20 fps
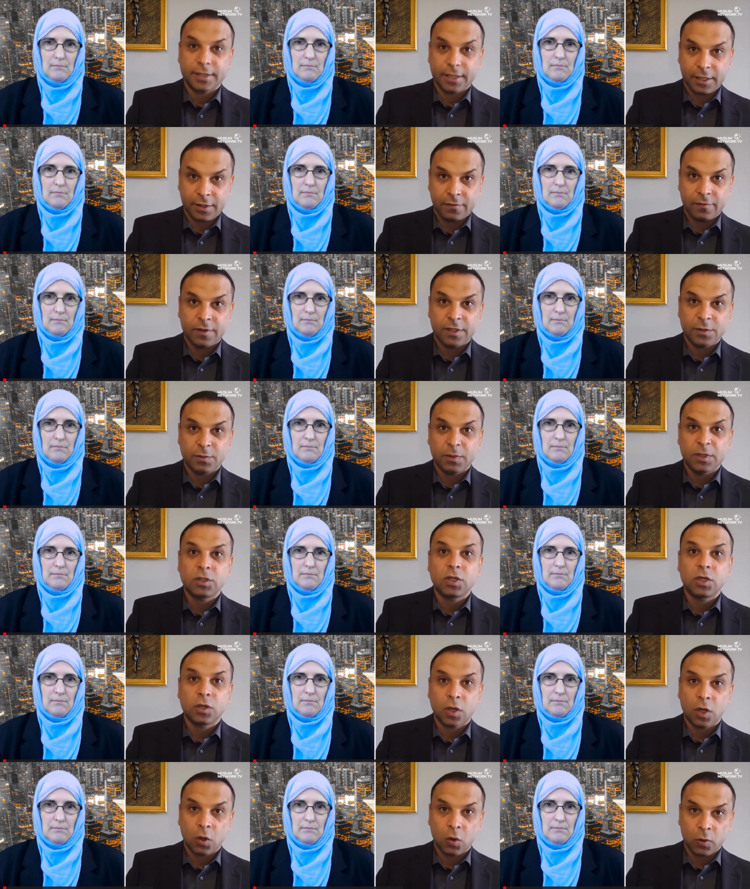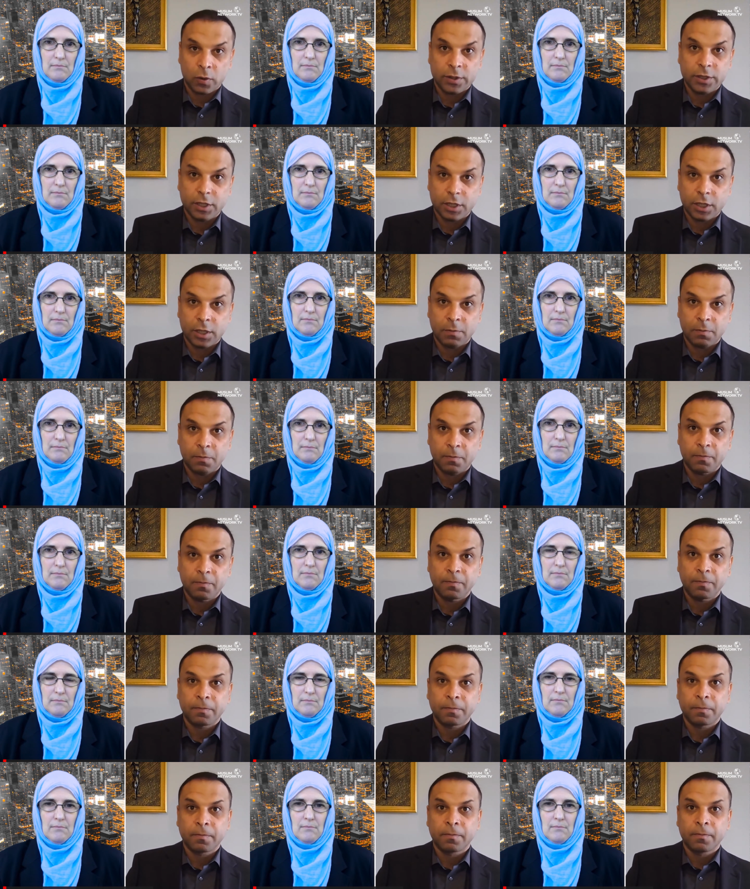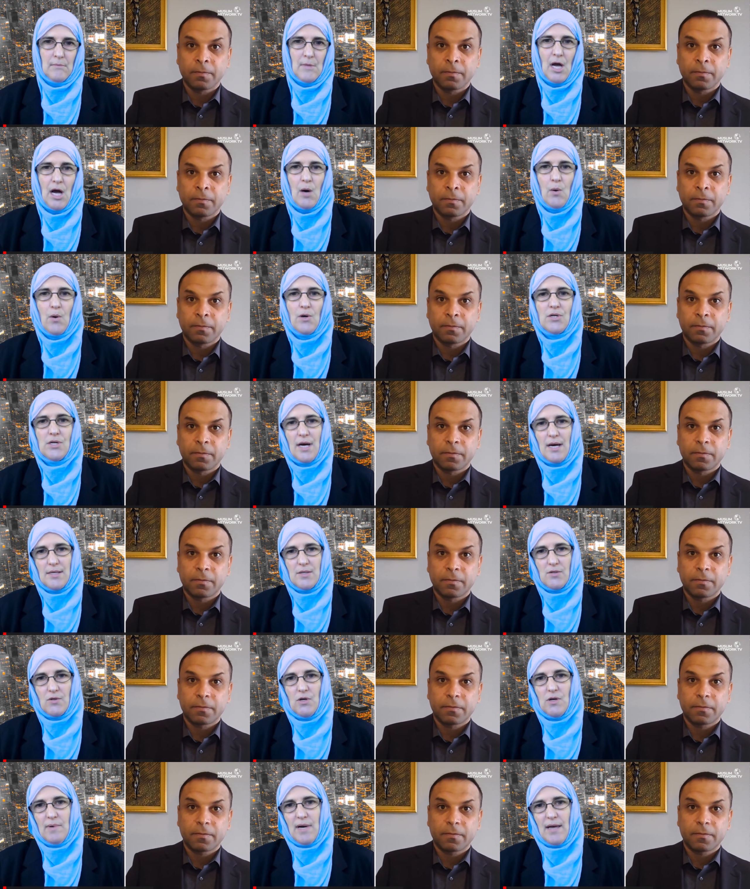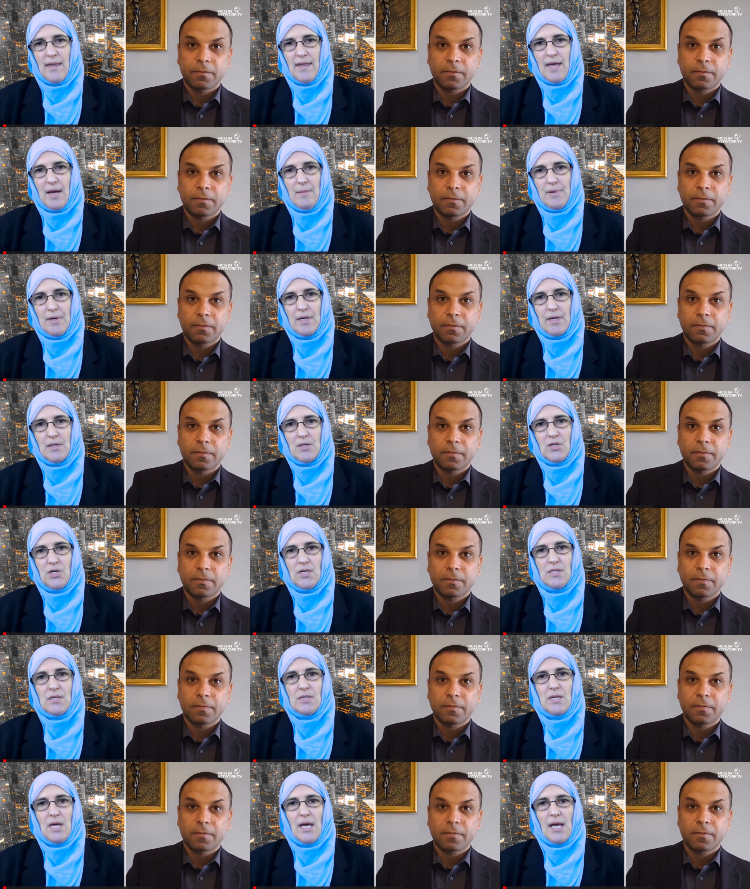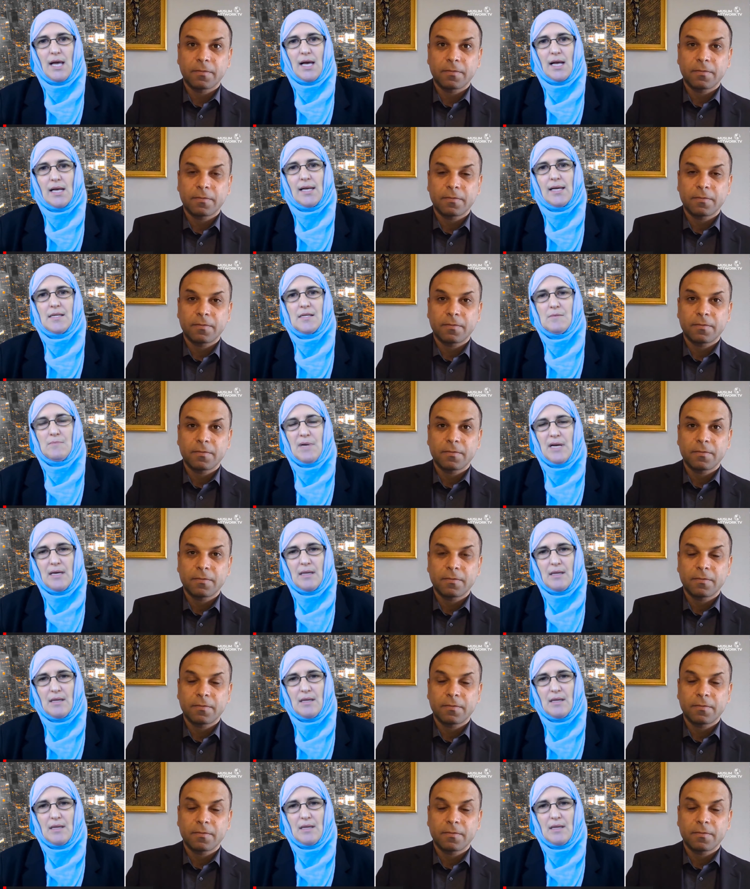Speaker 1: investment on the long term.
Speaker 2: I want to ask you about that, but just let's make